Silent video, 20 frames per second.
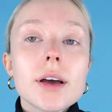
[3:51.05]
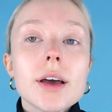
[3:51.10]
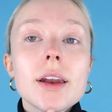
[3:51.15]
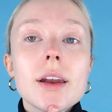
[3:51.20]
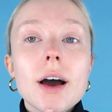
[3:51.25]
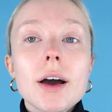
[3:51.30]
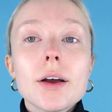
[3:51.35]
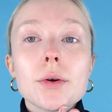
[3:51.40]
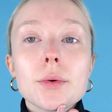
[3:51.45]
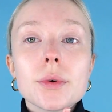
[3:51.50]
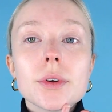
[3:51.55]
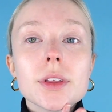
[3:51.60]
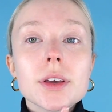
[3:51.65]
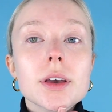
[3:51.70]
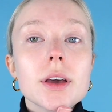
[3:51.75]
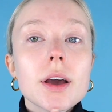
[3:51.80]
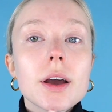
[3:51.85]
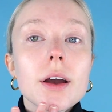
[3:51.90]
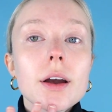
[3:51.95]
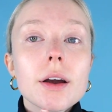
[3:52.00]
And I don't really
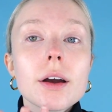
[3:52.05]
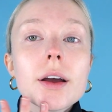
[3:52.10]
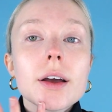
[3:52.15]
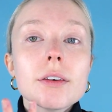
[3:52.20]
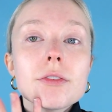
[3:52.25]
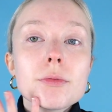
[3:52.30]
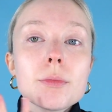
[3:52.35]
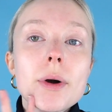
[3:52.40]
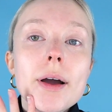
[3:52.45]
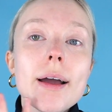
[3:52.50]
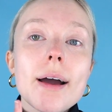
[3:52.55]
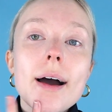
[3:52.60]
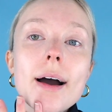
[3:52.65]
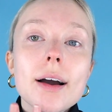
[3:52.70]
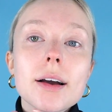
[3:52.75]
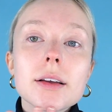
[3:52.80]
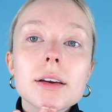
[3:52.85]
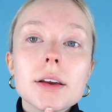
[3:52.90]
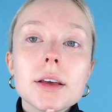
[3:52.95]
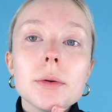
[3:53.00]
care if my
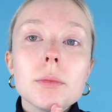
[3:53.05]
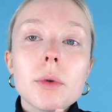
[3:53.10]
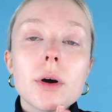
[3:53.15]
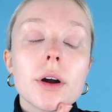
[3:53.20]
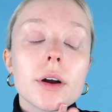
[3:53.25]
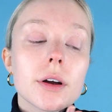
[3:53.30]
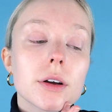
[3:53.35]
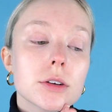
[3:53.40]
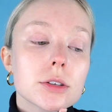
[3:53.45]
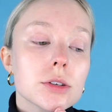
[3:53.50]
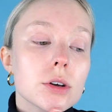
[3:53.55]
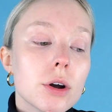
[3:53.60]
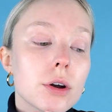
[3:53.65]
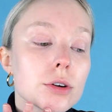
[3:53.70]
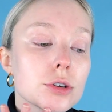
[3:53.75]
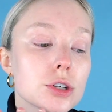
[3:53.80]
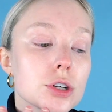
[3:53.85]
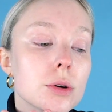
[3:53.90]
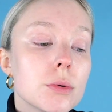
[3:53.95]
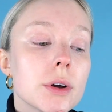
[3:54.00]
acne marks are
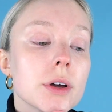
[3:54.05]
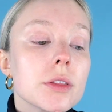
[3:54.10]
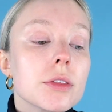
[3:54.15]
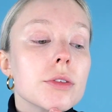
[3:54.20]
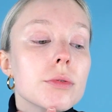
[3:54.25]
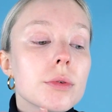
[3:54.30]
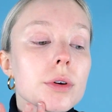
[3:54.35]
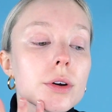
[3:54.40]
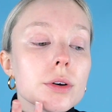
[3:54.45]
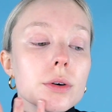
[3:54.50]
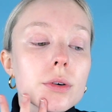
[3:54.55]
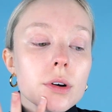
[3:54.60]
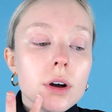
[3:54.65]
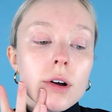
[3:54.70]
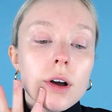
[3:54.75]
showing through.